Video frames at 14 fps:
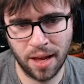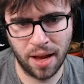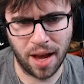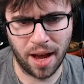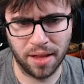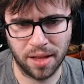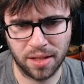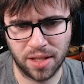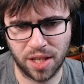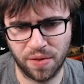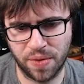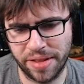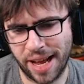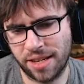And let's see,
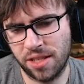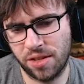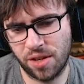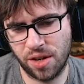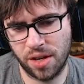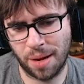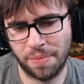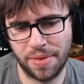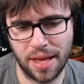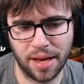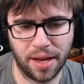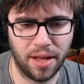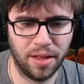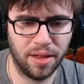for next turn, I'm
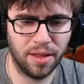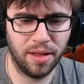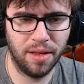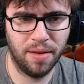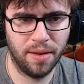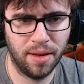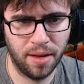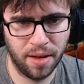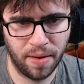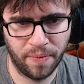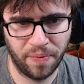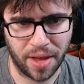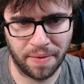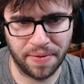thinking
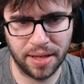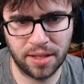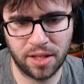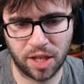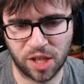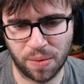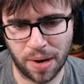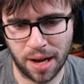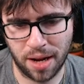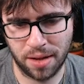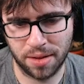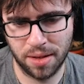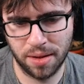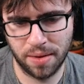if this sticks
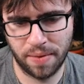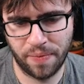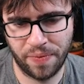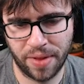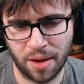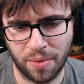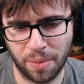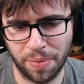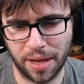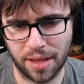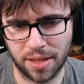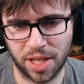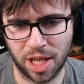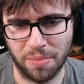around, we play the
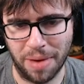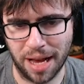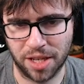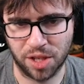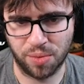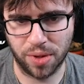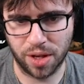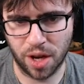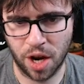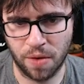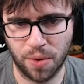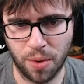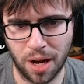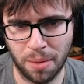Sia match, just really
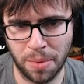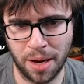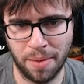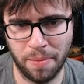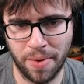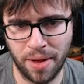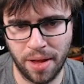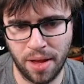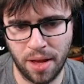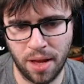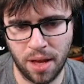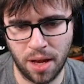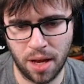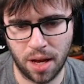overwhelm him.
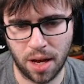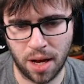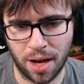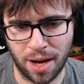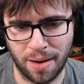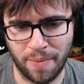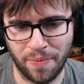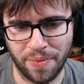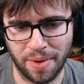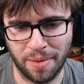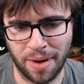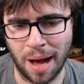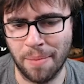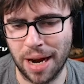I
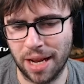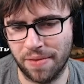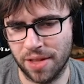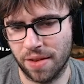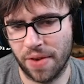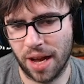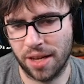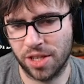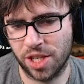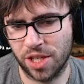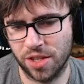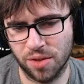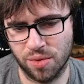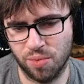might even Divine
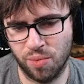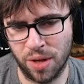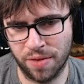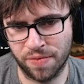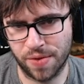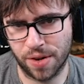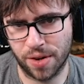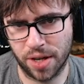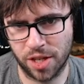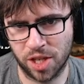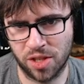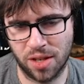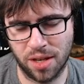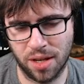Shield Wind Fury
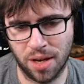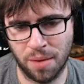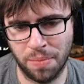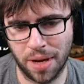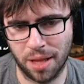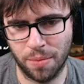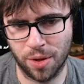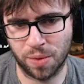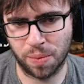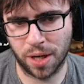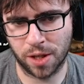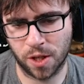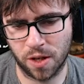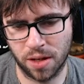just to apply the most
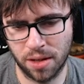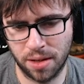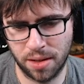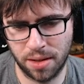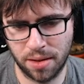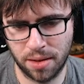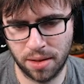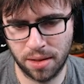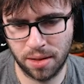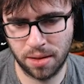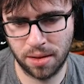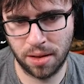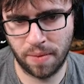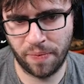pressure.
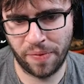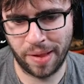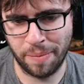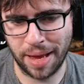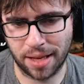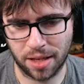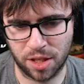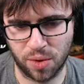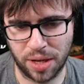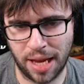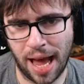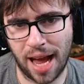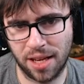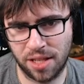Make it so he
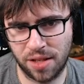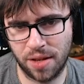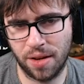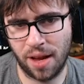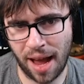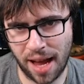has to